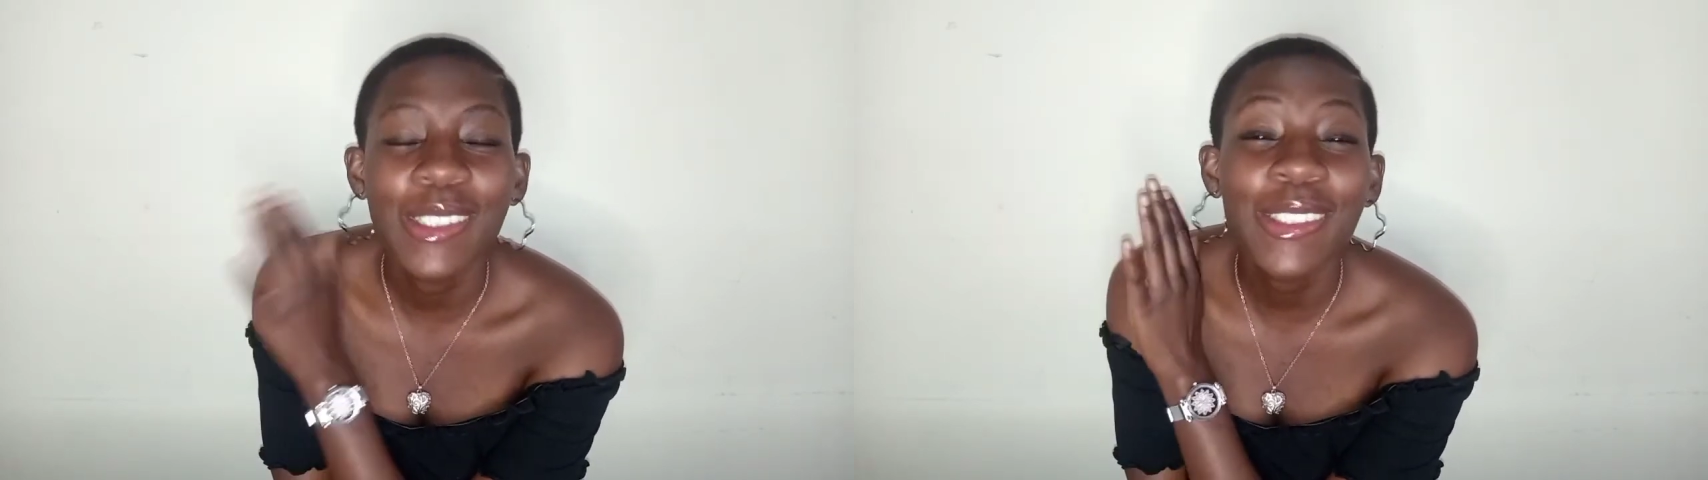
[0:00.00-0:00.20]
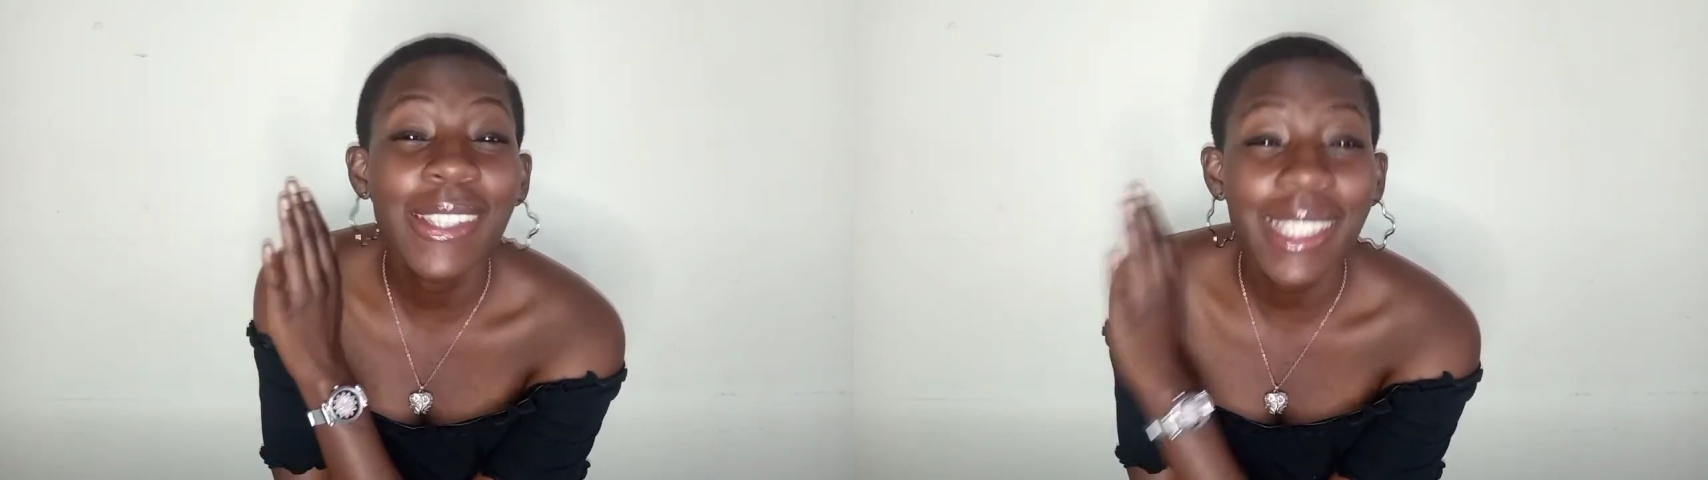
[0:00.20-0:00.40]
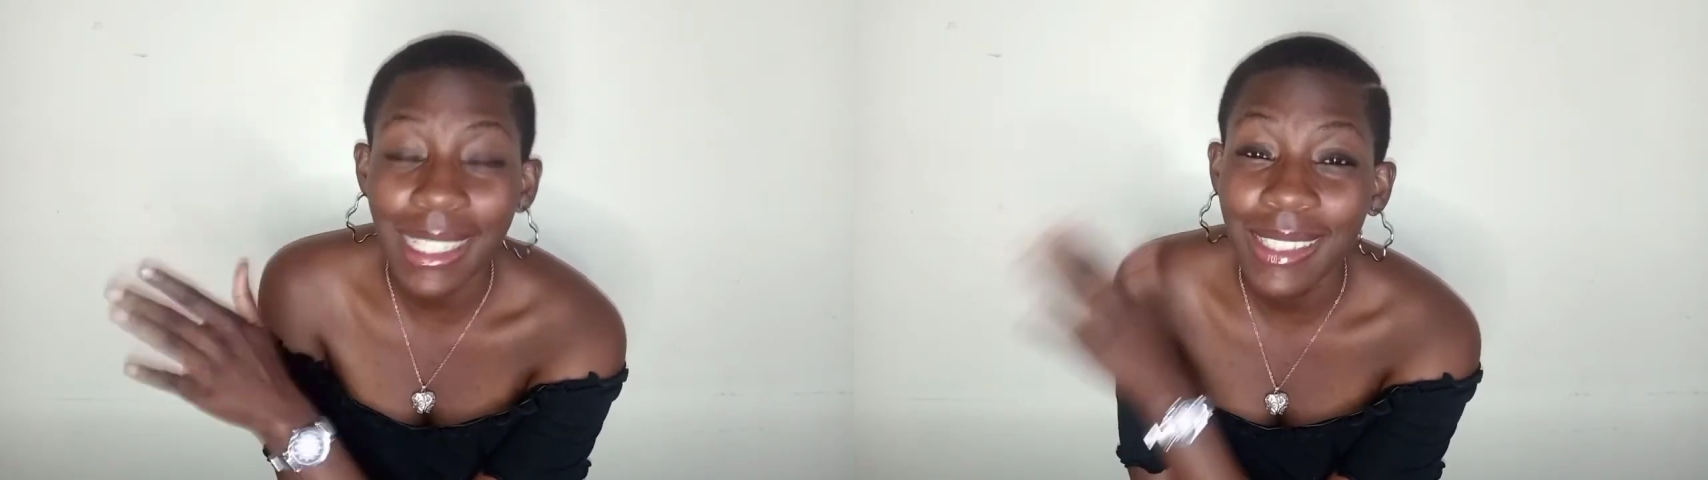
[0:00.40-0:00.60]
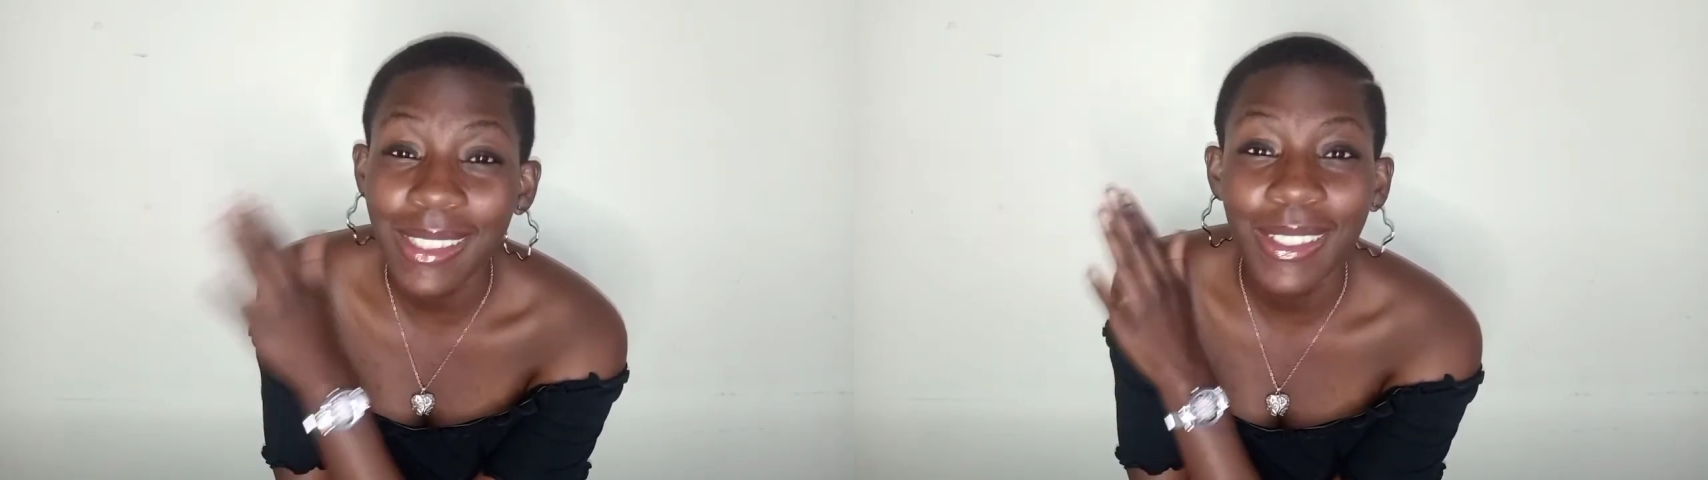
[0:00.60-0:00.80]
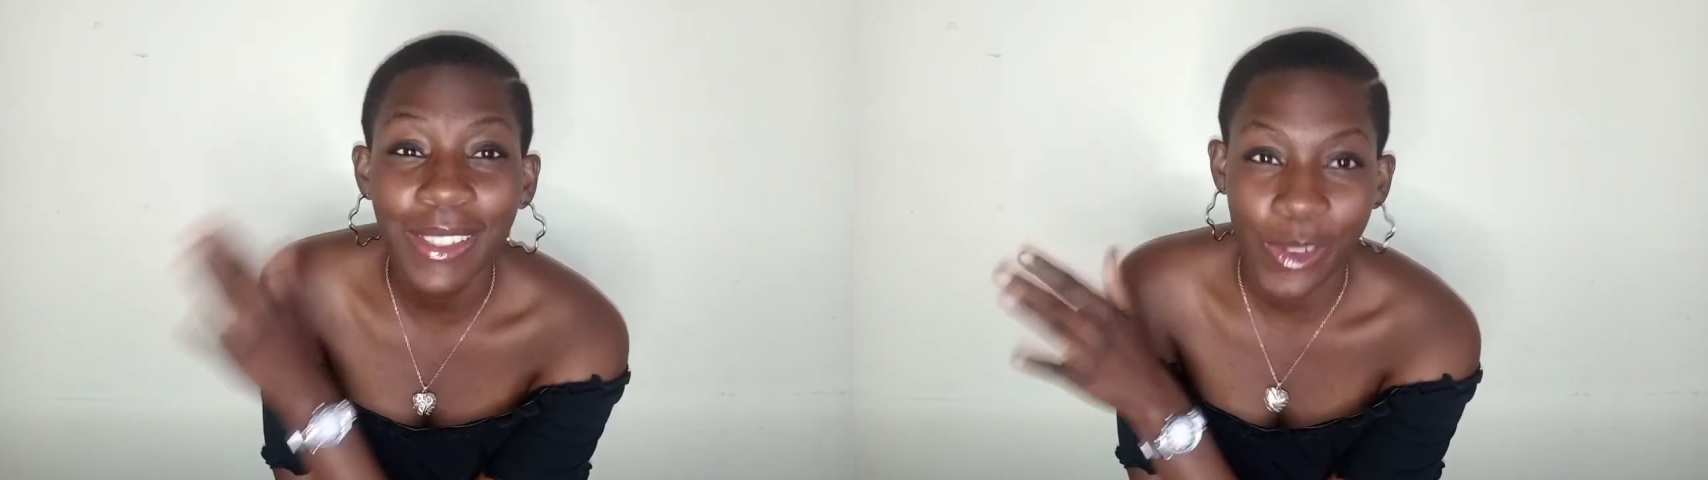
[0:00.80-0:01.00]
Do you think
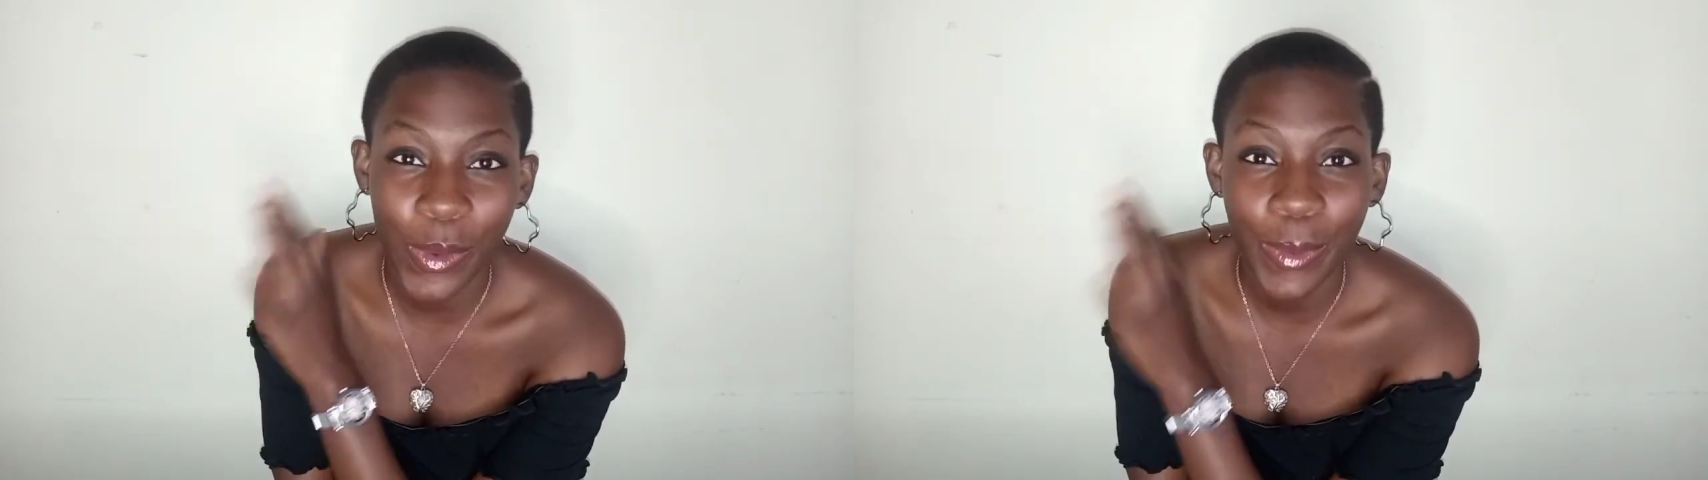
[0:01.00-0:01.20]
it's okay for